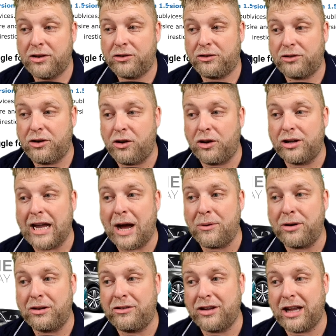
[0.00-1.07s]
Scroll
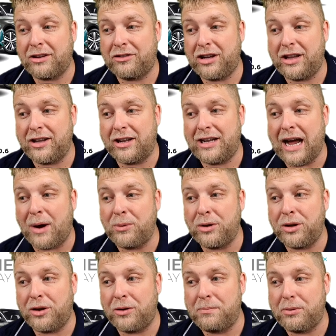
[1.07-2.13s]
down until I see the
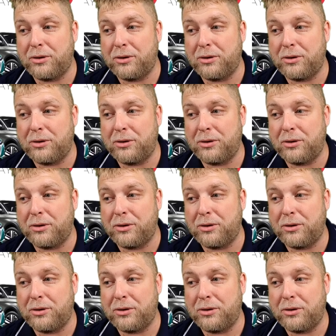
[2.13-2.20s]
download